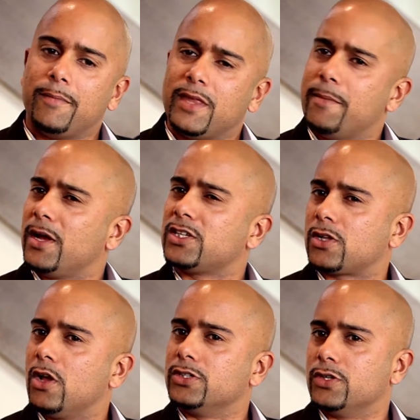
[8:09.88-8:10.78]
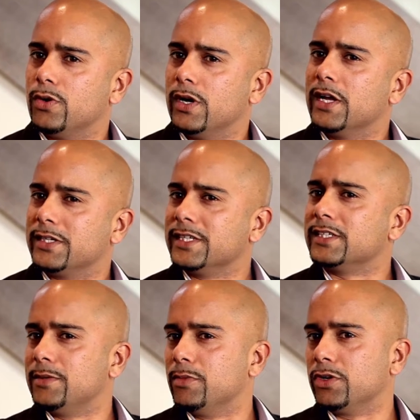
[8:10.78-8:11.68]
they're much closer to a
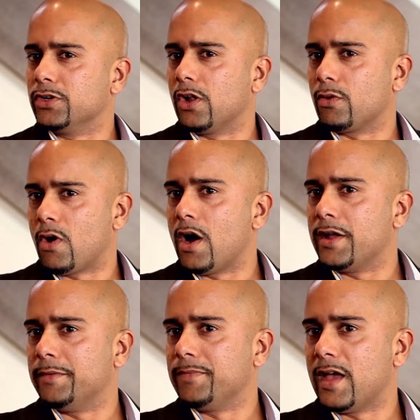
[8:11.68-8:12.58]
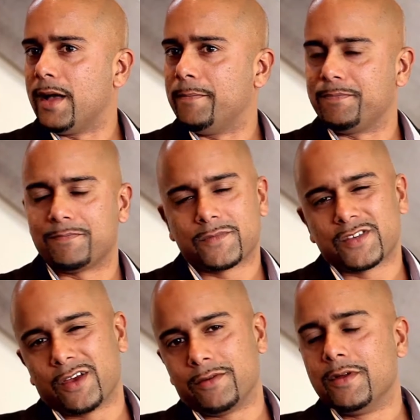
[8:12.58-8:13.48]
$60 million rider.
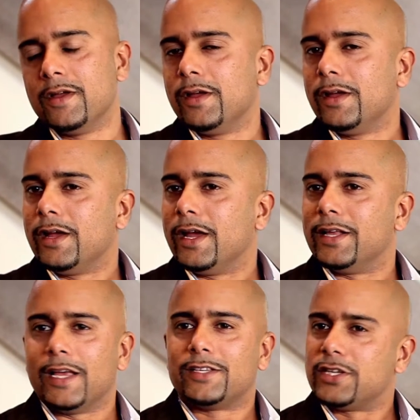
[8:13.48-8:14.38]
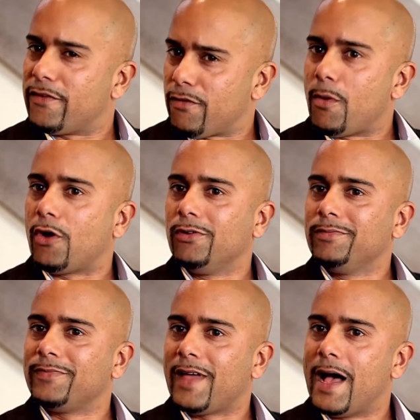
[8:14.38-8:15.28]
So it's a different model,
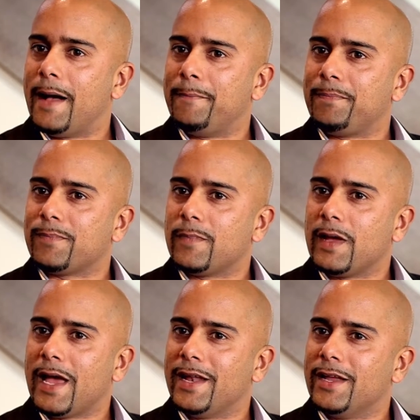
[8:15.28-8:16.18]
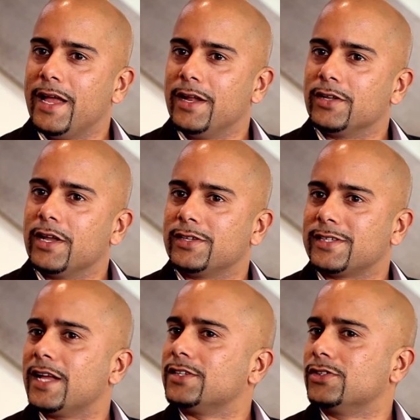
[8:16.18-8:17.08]
and it
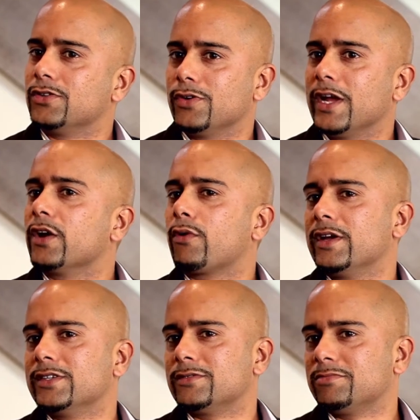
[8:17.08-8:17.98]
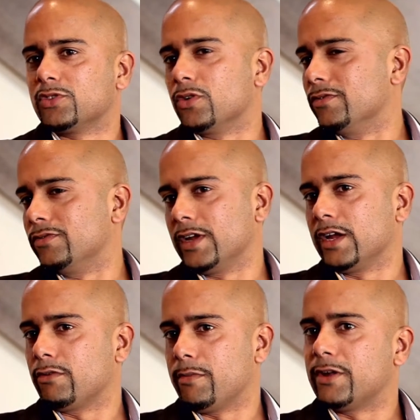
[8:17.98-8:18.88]
starts to increase sort of
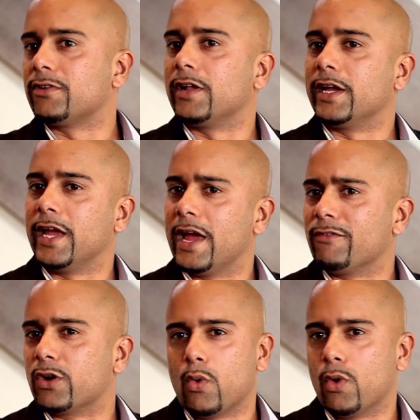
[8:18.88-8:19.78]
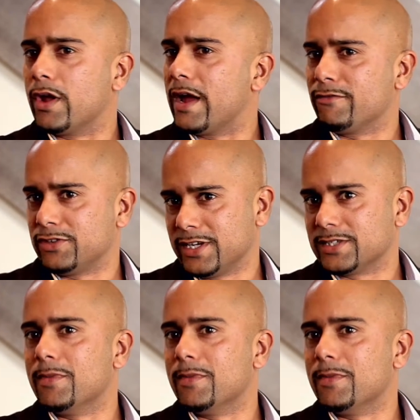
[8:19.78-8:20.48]
incrementally every quarter, every 6